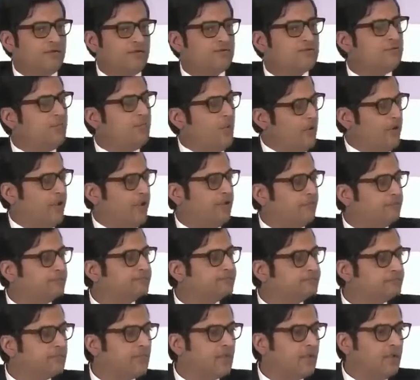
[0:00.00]
news boring.
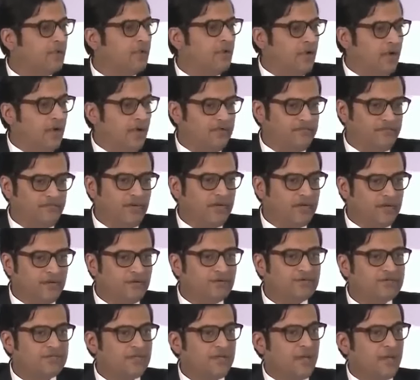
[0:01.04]
I find
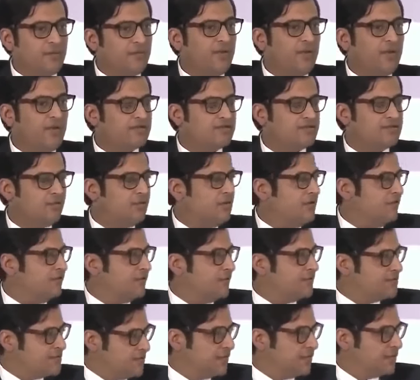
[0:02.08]
news that emanates only
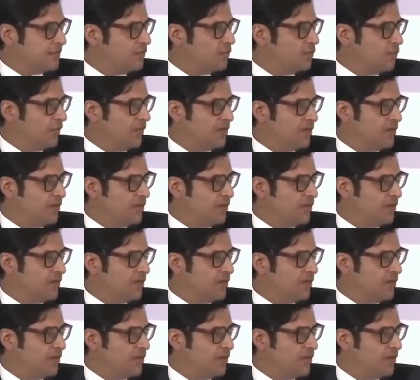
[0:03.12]
from certain